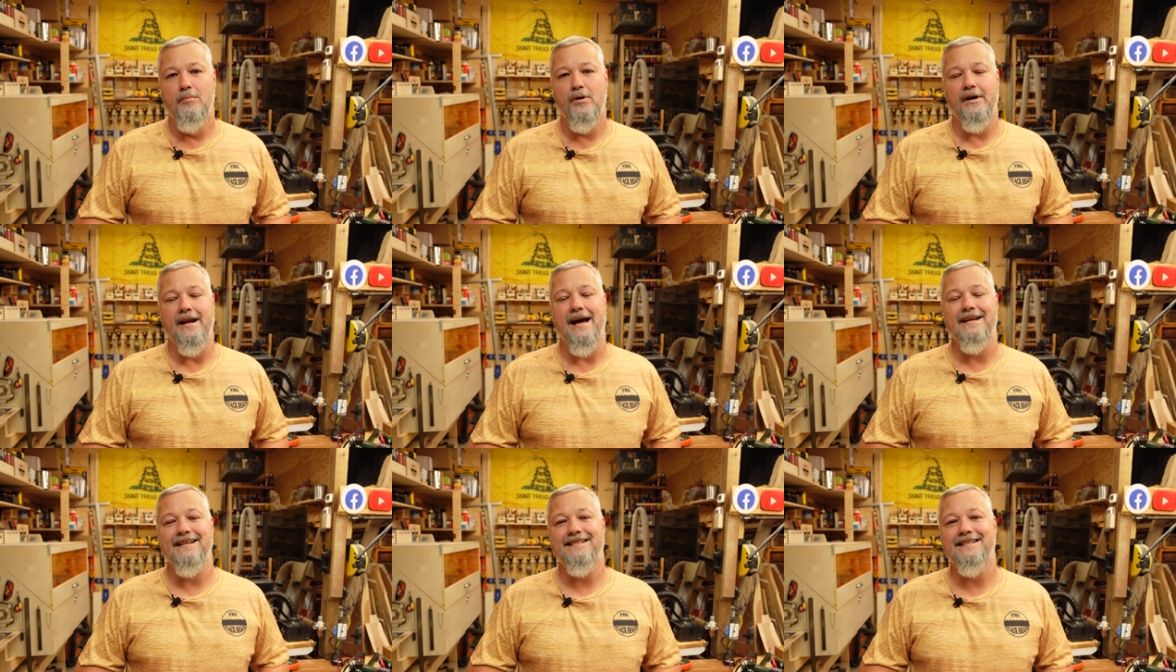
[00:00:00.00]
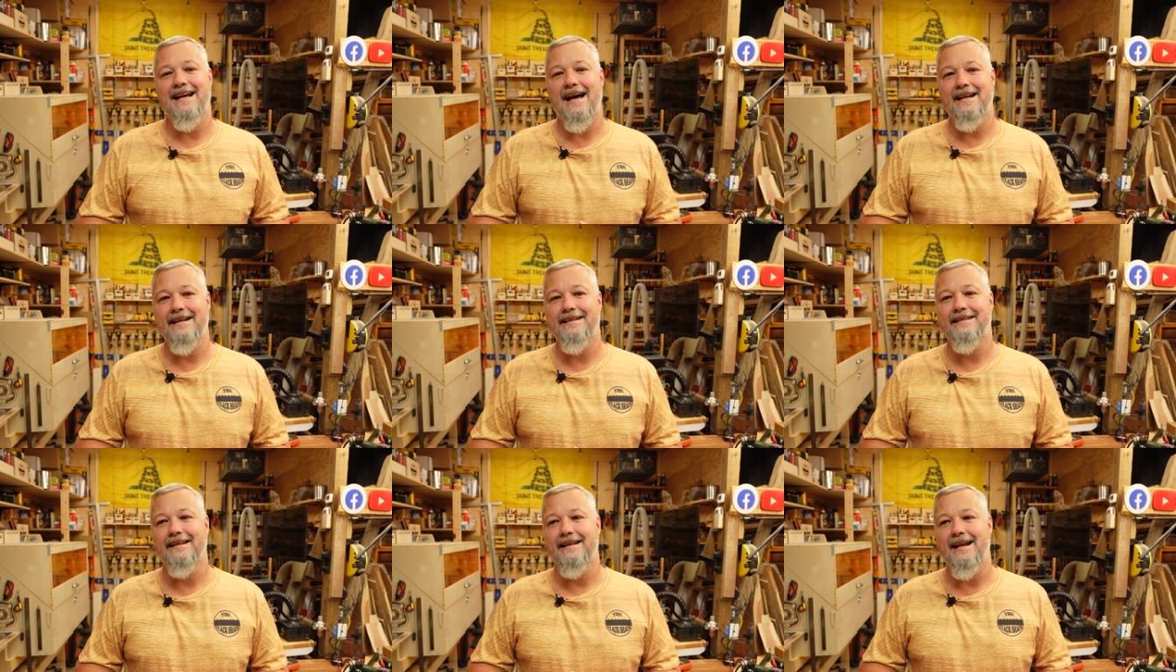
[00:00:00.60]
but I
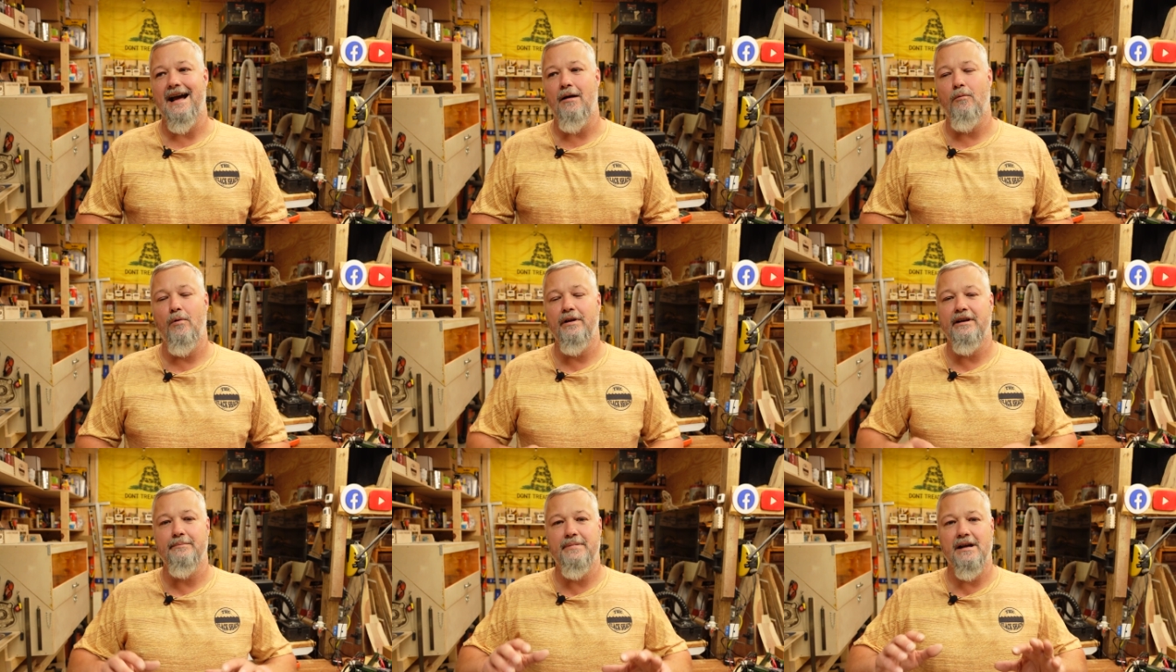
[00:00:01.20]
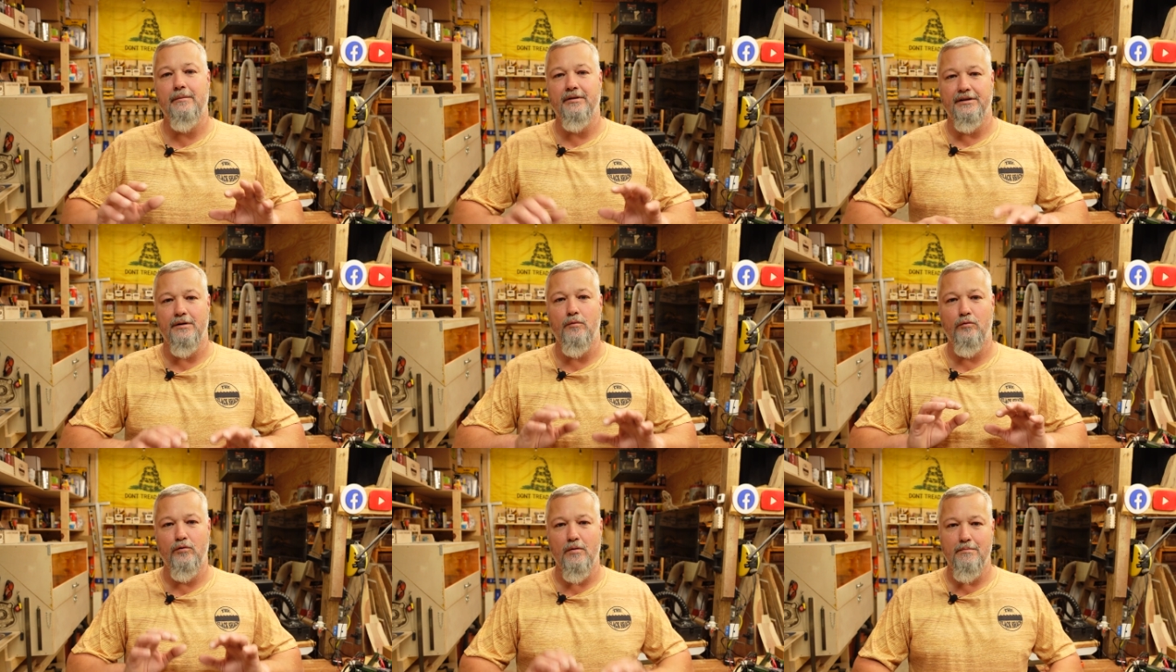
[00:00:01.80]
decided that I wanted to be able to
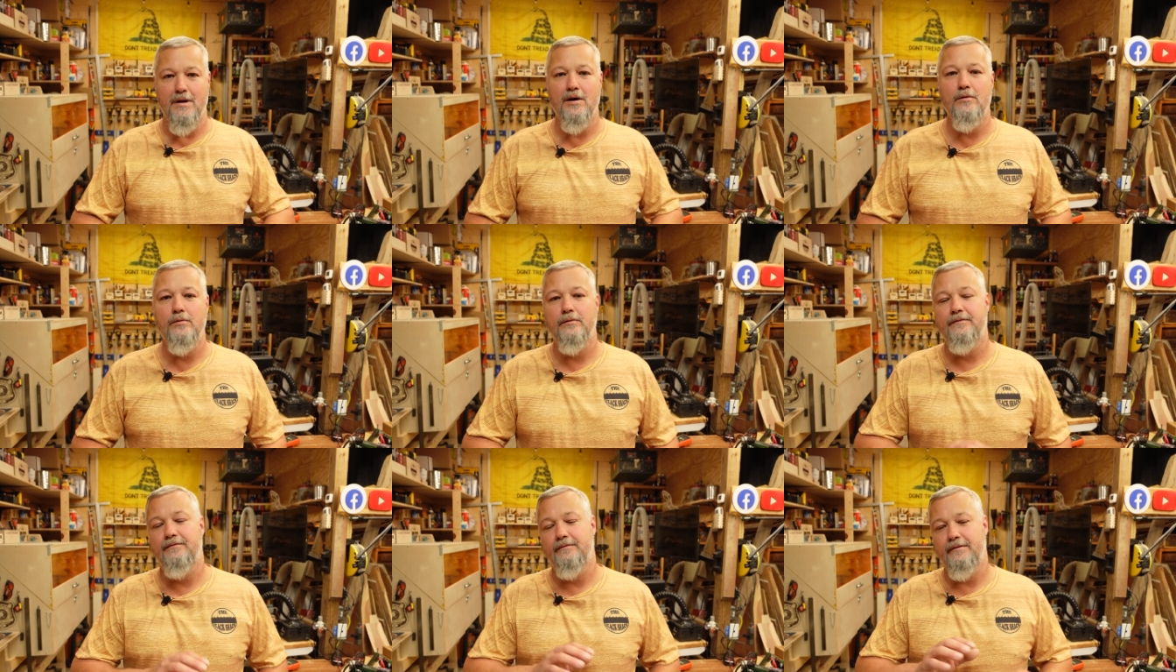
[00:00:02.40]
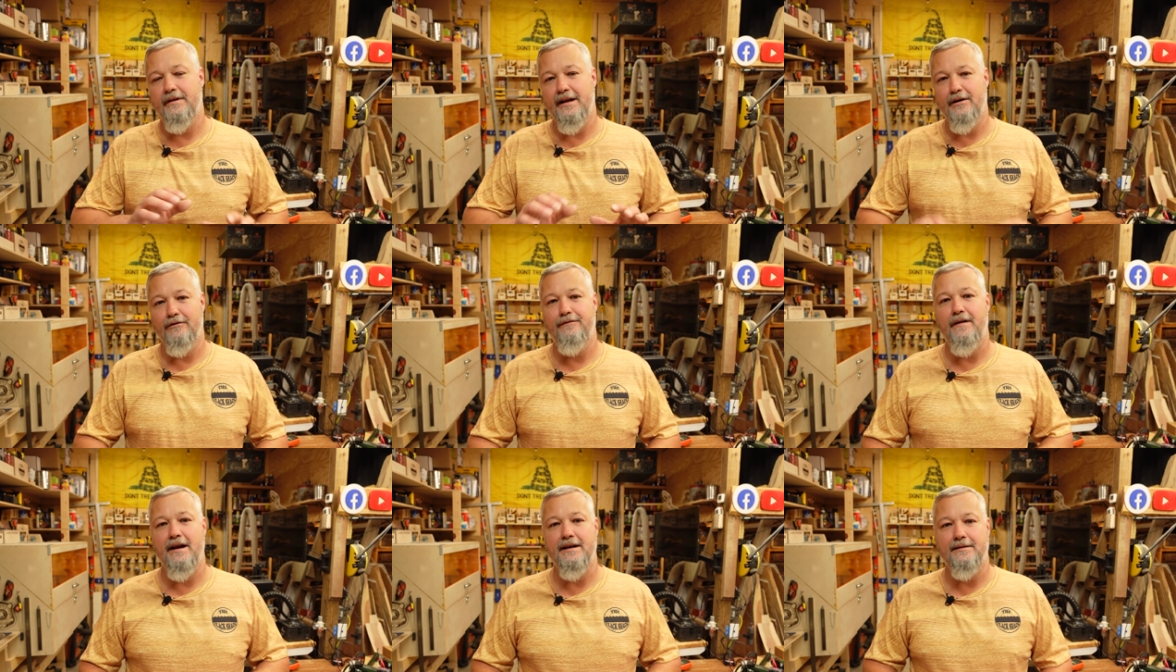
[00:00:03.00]
remote
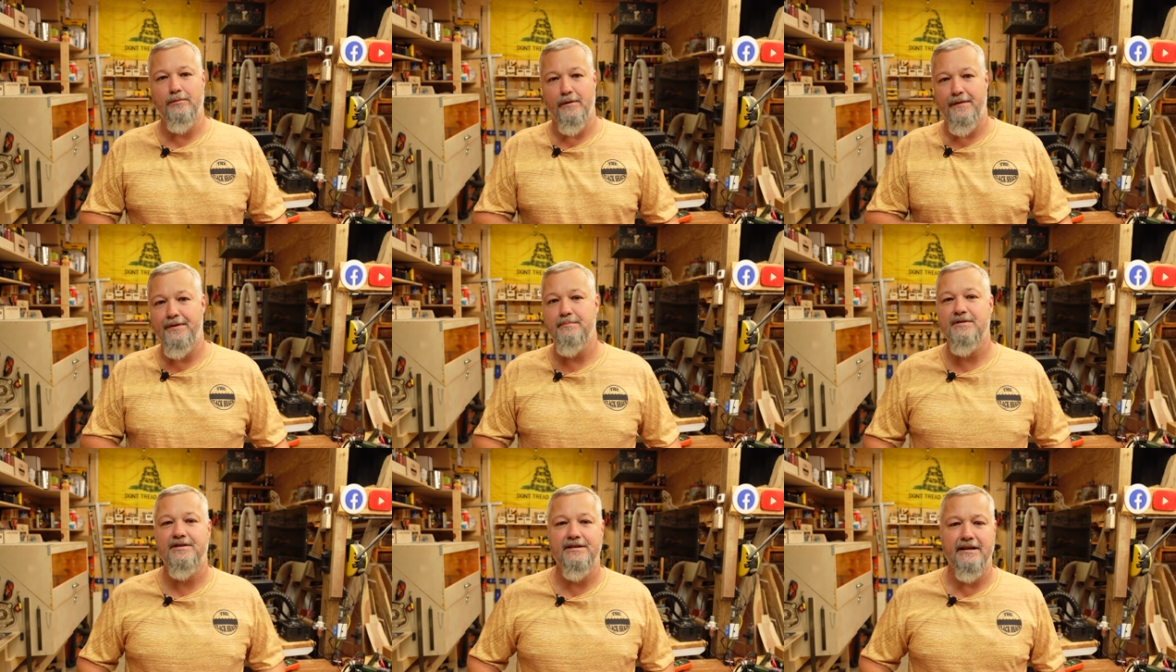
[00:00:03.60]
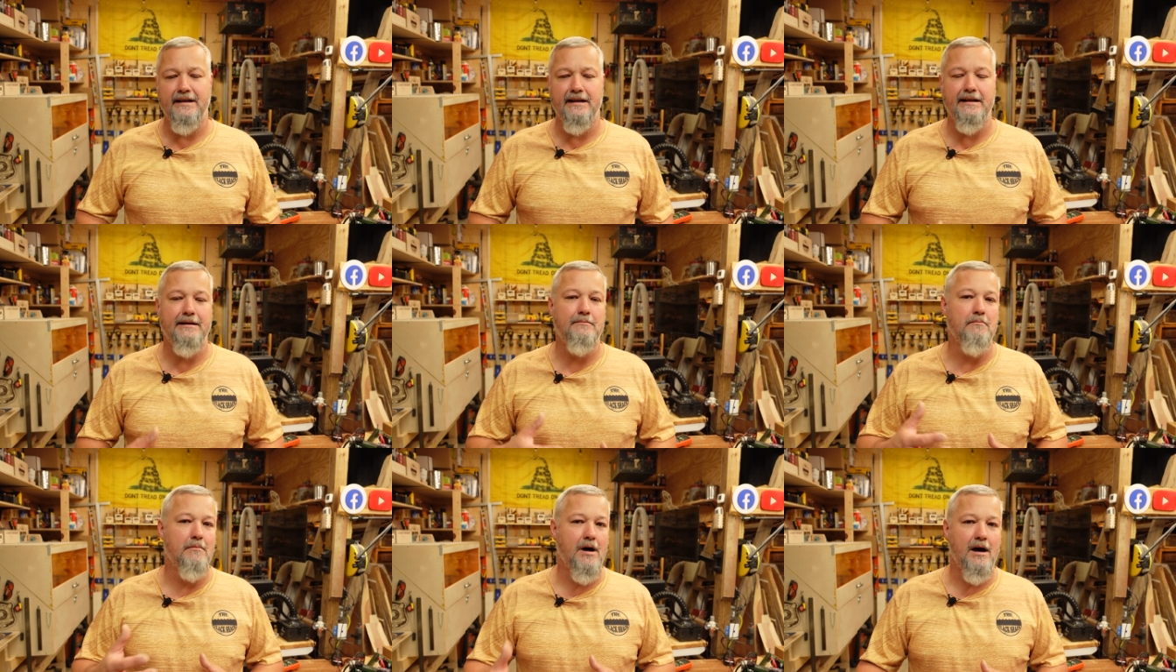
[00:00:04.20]
interface with the
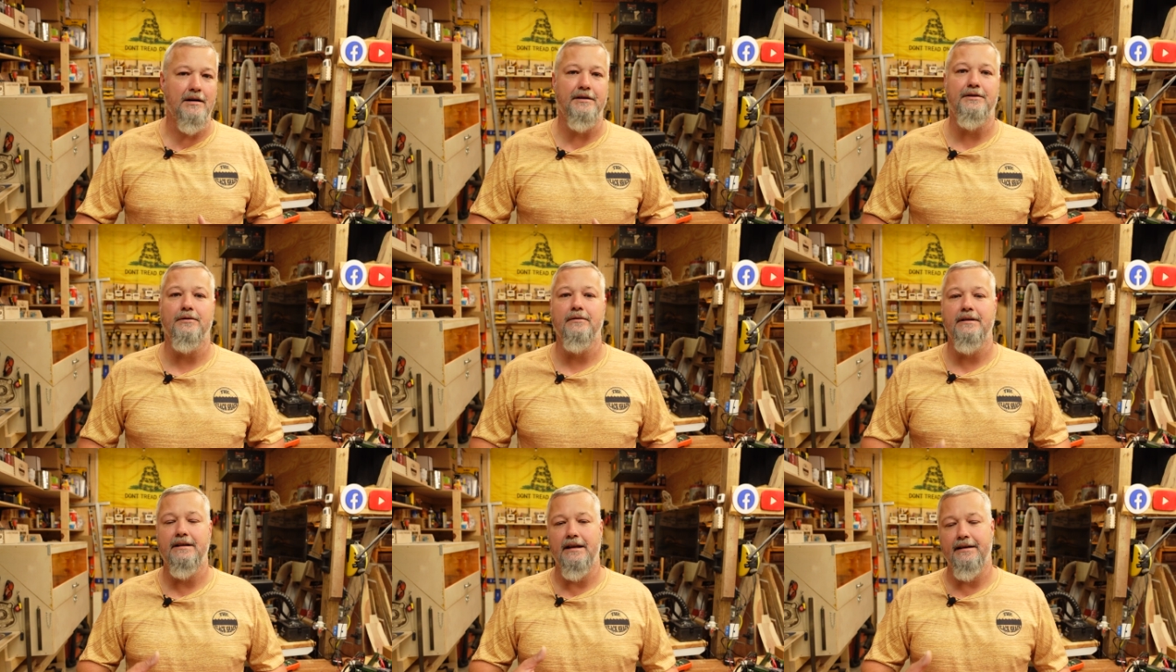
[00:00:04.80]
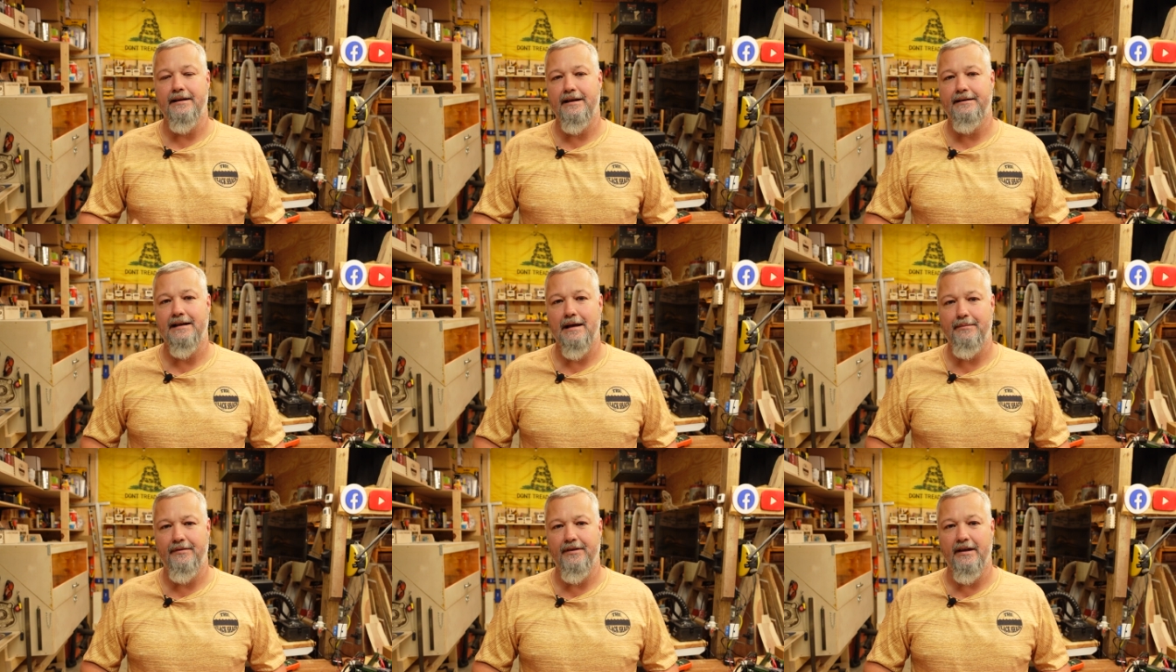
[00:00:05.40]
machine, monitor it, and that
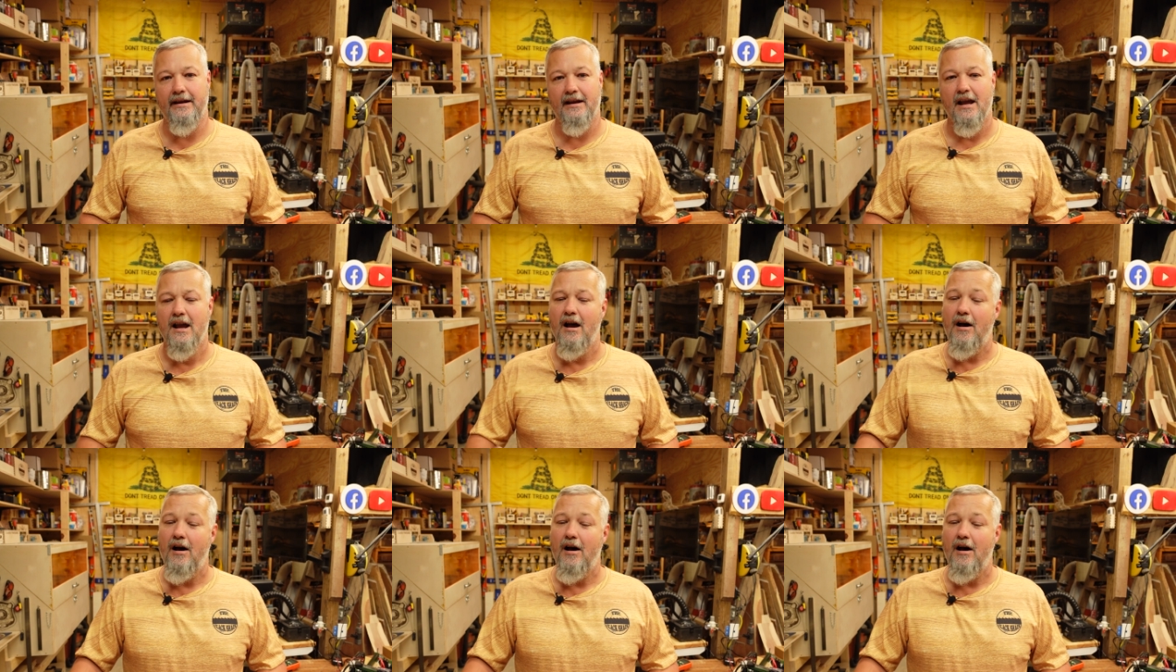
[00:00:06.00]
type of thing.